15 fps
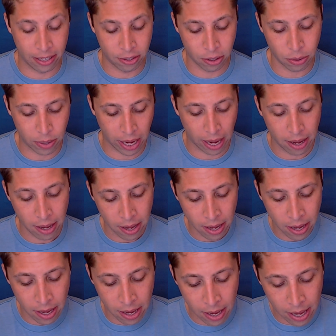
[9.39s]
So, okay,
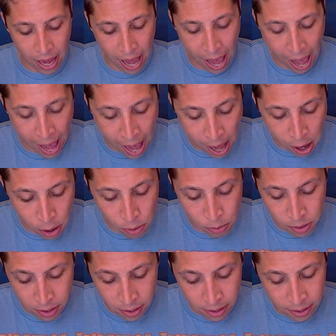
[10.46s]

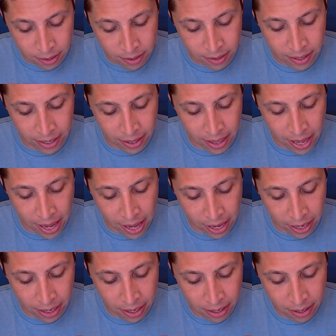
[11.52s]
how did
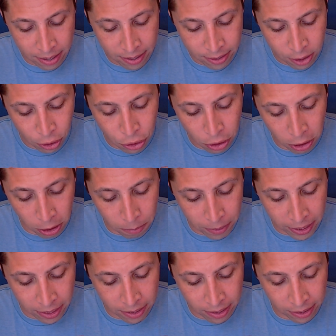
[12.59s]
they
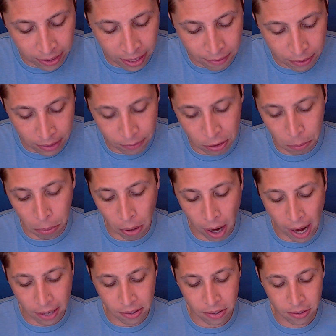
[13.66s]
determine the level of
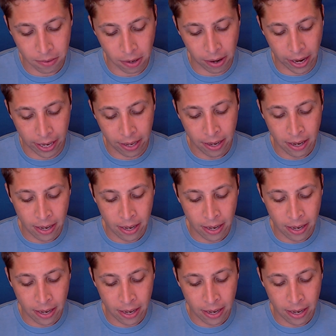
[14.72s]
surprise? All right,